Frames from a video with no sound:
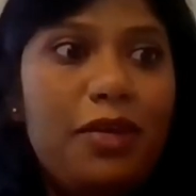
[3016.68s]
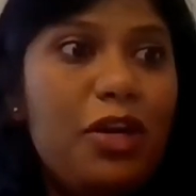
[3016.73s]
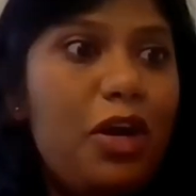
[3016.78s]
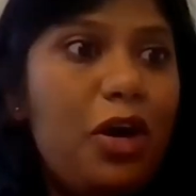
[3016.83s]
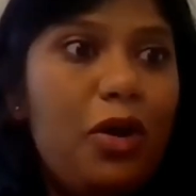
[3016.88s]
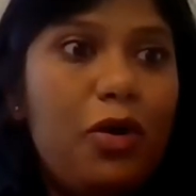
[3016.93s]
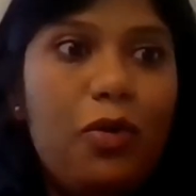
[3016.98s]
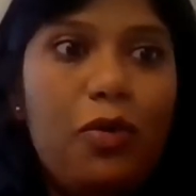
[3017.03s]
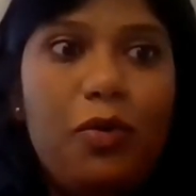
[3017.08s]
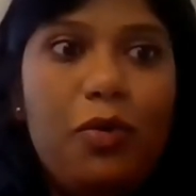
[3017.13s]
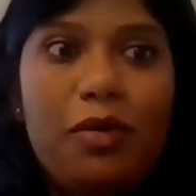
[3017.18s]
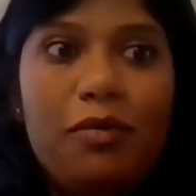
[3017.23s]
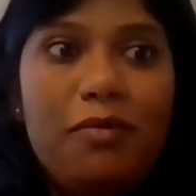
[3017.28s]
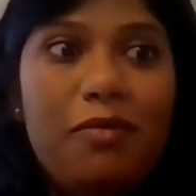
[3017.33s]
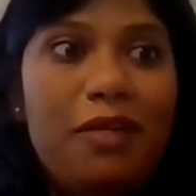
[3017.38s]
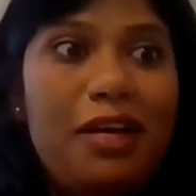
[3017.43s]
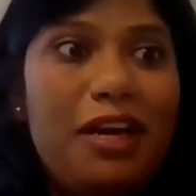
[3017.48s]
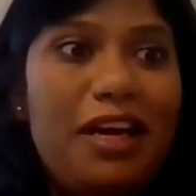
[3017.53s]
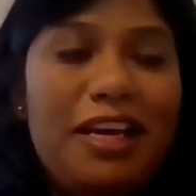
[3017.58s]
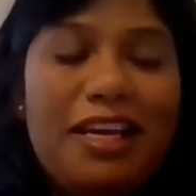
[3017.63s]
you know
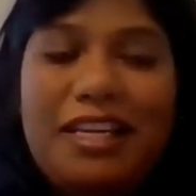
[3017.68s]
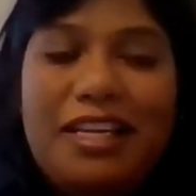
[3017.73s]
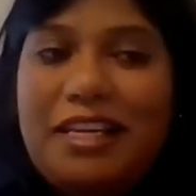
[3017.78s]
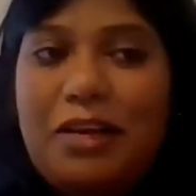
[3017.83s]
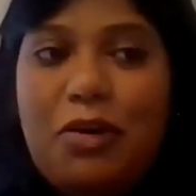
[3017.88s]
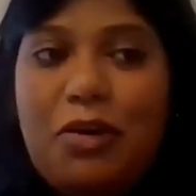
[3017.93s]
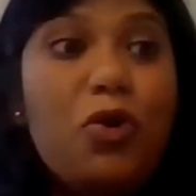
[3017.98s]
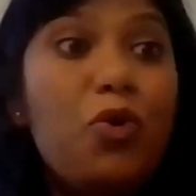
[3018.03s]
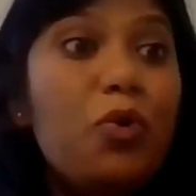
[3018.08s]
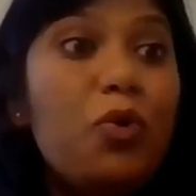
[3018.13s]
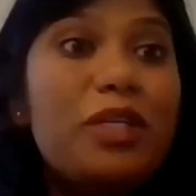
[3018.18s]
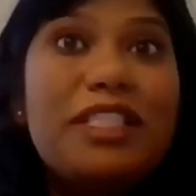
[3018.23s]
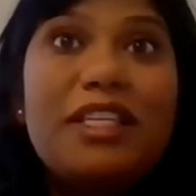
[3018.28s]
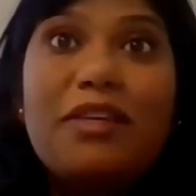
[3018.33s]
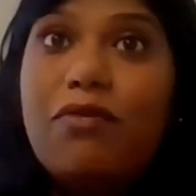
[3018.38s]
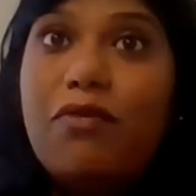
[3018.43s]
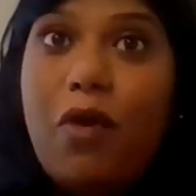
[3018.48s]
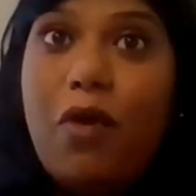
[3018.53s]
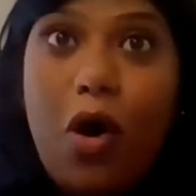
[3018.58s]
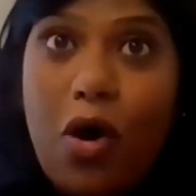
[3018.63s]
eh, who was
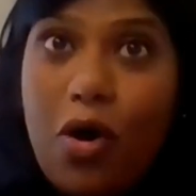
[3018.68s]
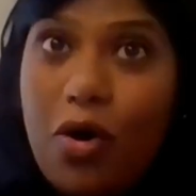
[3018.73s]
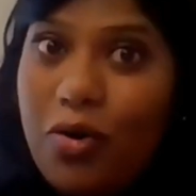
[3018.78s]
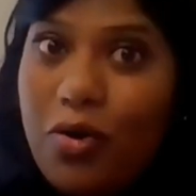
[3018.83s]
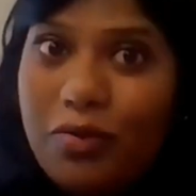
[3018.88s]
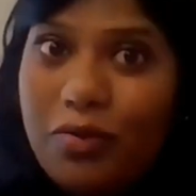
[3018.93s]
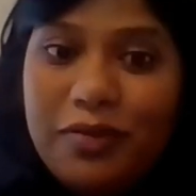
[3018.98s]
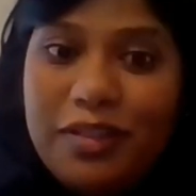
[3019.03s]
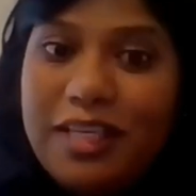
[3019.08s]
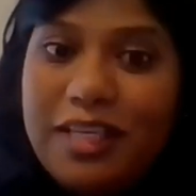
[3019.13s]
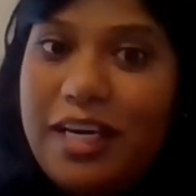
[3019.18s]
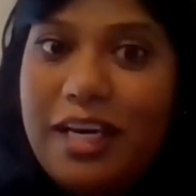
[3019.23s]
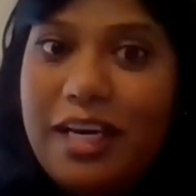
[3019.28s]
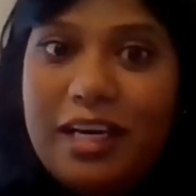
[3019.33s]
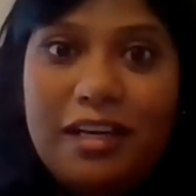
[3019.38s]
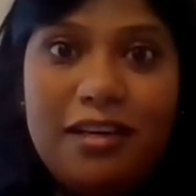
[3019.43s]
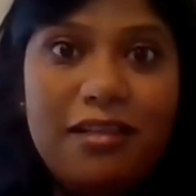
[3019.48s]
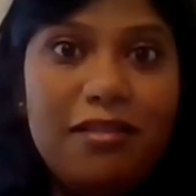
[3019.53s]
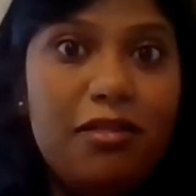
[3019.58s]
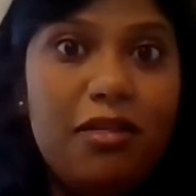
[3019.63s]
involved
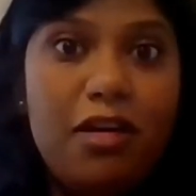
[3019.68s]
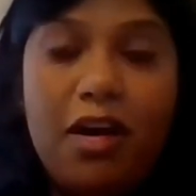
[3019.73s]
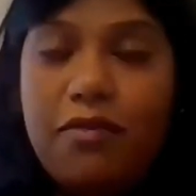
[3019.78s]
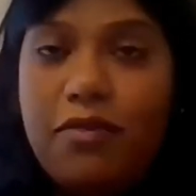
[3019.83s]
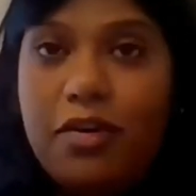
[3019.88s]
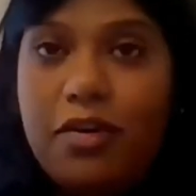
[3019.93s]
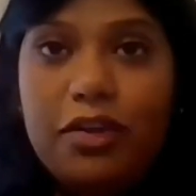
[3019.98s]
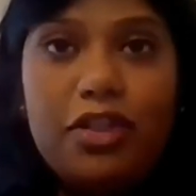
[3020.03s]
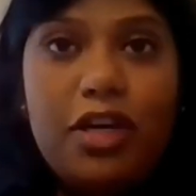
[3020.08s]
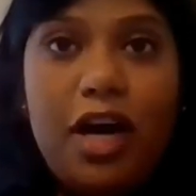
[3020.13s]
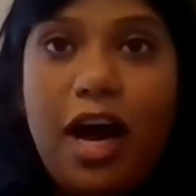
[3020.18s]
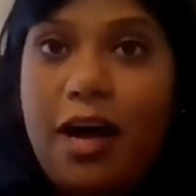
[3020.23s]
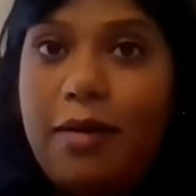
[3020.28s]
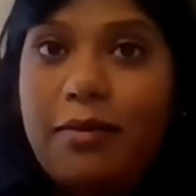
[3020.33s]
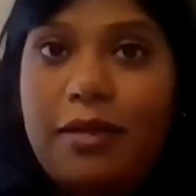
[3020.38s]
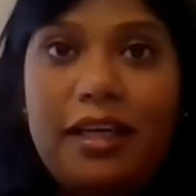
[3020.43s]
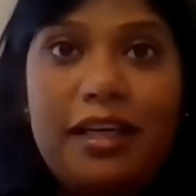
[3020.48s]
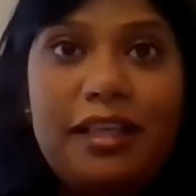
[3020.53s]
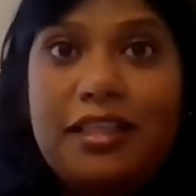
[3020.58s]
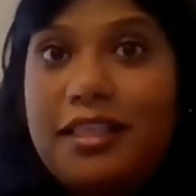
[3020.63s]
in governor
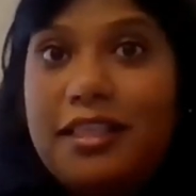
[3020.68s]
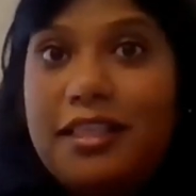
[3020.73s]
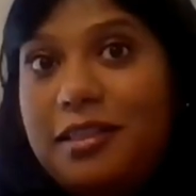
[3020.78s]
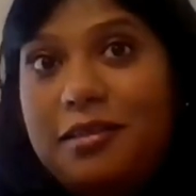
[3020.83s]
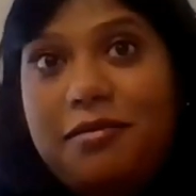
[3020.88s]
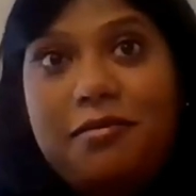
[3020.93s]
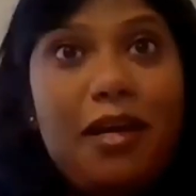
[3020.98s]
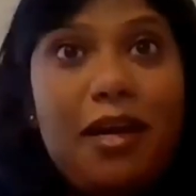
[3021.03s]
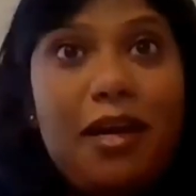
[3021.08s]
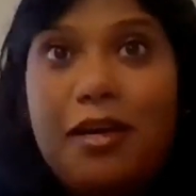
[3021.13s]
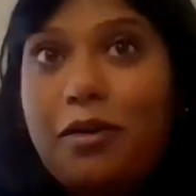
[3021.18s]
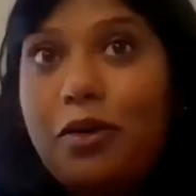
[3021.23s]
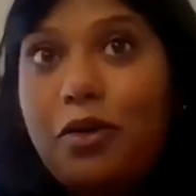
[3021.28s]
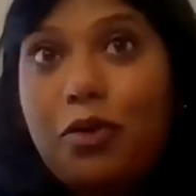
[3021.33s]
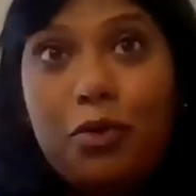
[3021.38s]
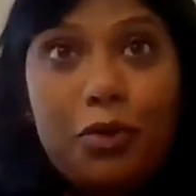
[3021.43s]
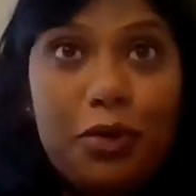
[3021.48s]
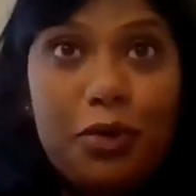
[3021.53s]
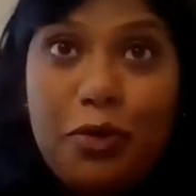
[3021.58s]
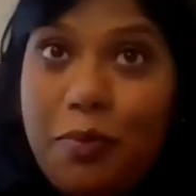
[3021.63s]
Tomblin's uh,
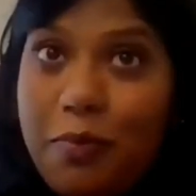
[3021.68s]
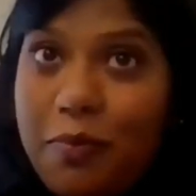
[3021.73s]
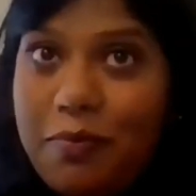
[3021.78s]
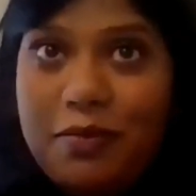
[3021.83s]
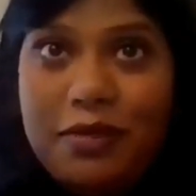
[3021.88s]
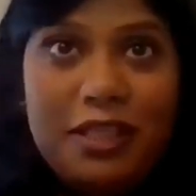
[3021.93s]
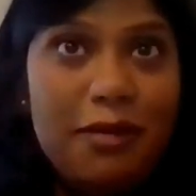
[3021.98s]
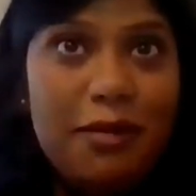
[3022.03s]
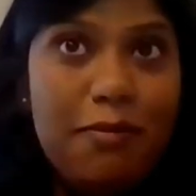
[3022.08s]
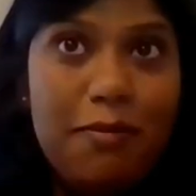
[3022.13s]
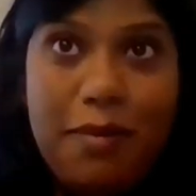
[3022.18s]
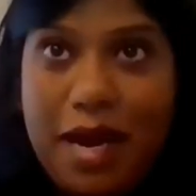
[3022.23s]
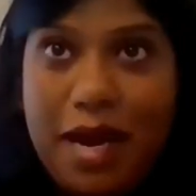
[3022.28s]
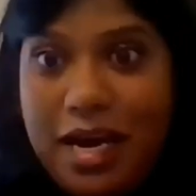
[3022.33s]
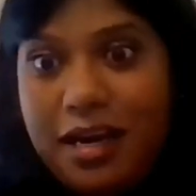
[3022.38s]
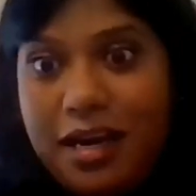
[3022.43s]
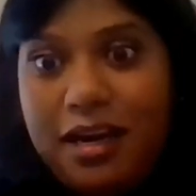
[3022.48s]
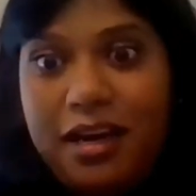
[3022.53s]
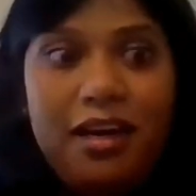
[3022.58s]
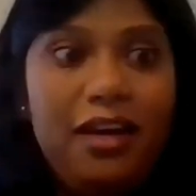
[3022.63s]
group to
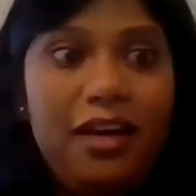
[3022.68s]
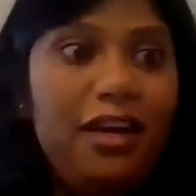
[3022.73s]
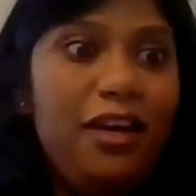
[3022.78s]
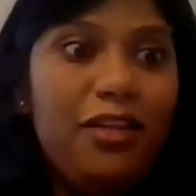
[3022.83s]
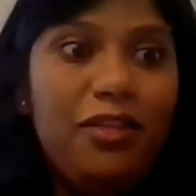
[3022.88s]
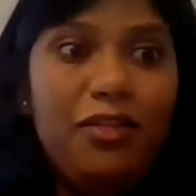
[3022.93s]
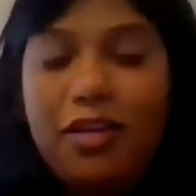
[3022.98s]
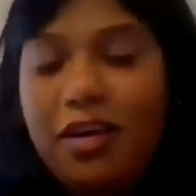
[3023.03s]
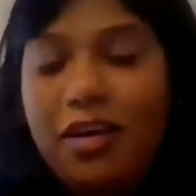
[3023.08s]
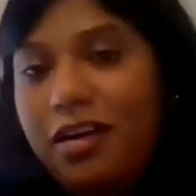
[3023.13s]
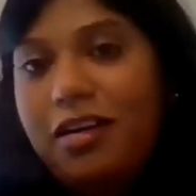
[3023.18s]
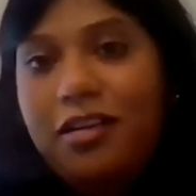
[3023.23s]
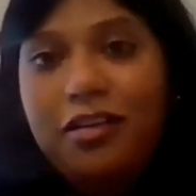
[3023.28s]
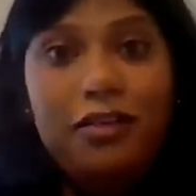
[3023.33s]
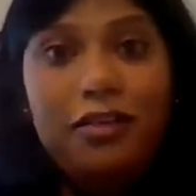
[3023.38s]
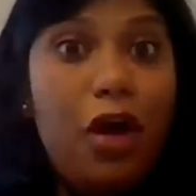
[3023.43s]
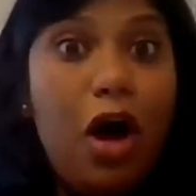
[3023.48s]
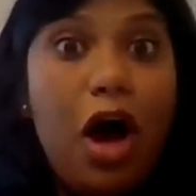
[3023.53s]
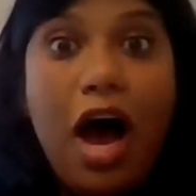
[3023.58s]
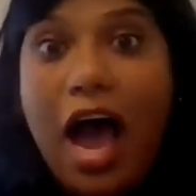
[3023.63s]
make the
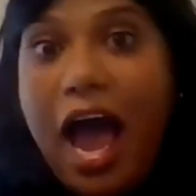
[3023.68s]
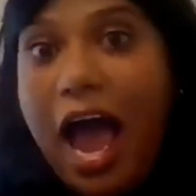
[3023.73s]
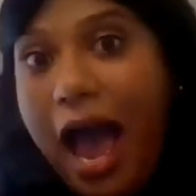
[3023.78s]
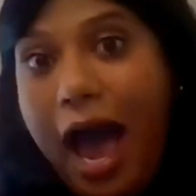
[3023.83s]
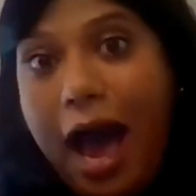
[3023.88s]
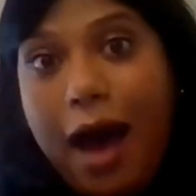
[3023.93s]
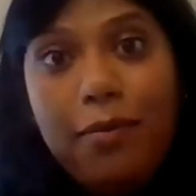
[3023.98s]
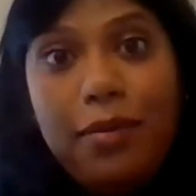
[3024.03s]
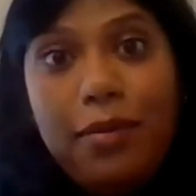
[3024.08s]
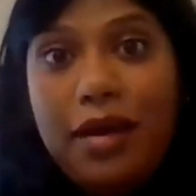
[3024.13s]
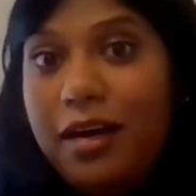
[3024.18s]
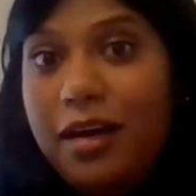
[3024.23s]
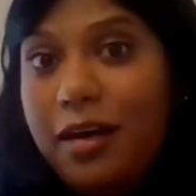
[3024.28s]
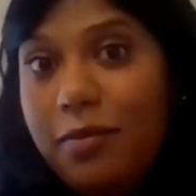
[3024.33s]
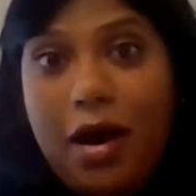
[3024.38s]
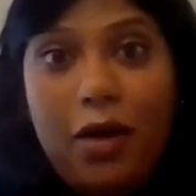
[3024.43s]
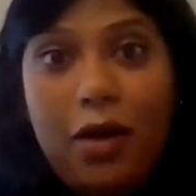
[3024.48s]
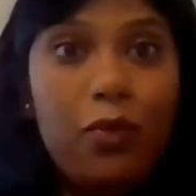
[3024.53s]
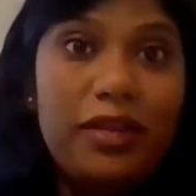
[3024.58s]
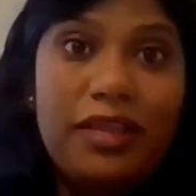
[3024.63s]
law happen
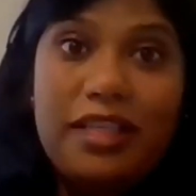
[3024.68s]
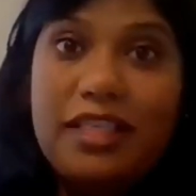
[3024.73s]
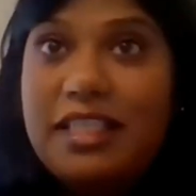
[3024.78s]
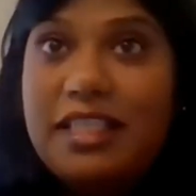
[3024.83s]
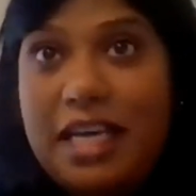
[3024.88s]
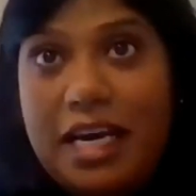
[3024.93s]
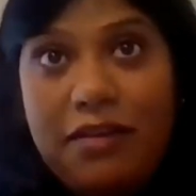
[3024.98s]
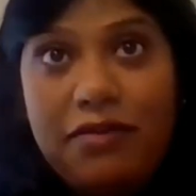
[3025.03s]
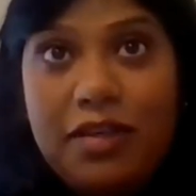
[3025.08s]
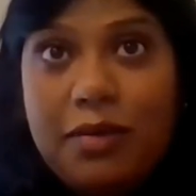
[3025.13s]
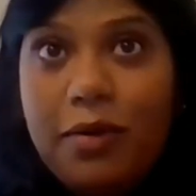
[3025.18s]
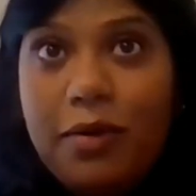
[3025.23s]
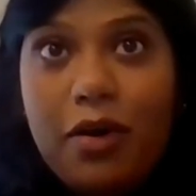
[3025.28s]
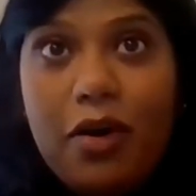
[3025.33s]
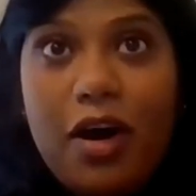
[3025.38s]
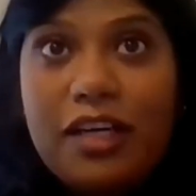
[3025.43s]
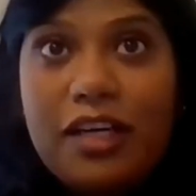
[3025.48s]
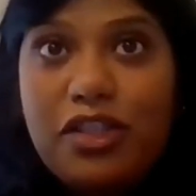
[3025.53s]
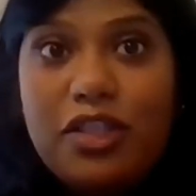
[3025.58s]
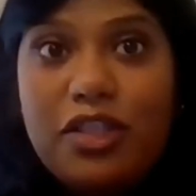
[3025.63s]
about what the safety
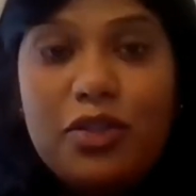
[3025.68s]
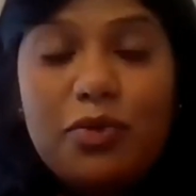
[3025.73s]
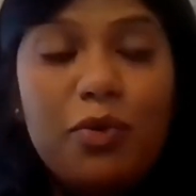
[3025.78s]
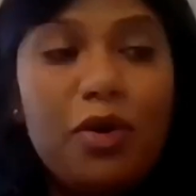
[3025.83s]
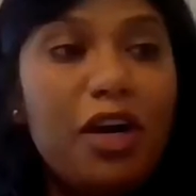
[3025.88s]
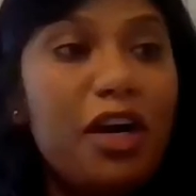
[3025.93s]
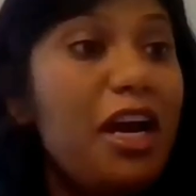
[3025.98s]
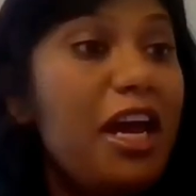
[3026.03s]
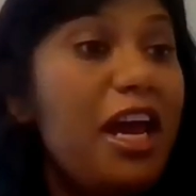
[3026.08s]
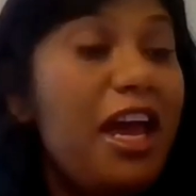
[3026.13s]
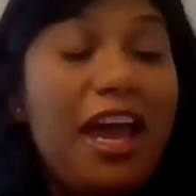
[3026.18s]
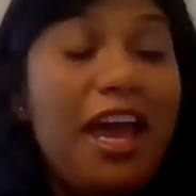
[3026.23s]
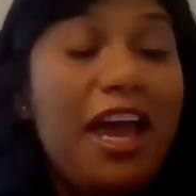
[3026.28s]
precautions were